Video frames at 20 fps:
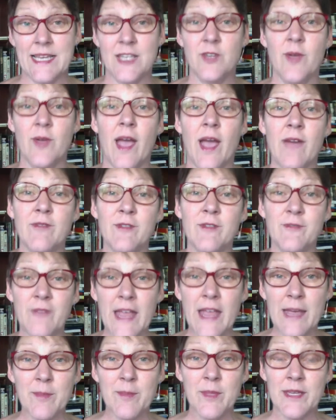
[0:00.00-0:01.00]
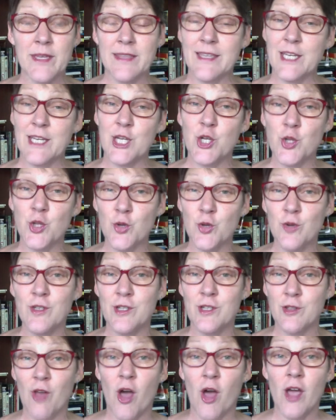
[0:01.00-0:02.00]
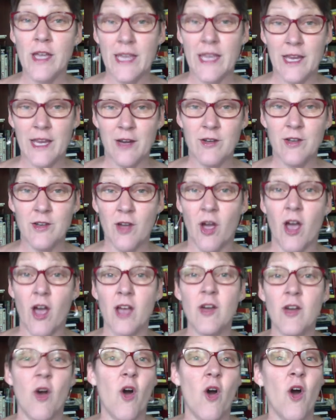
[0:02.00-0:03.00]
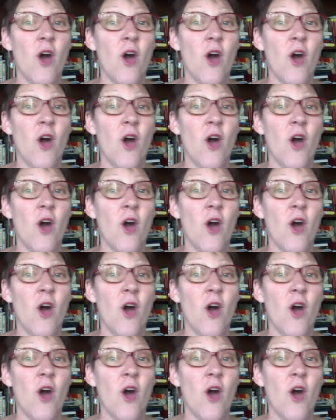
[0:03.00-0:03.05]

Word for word: and you have a family that includes a long haired dog,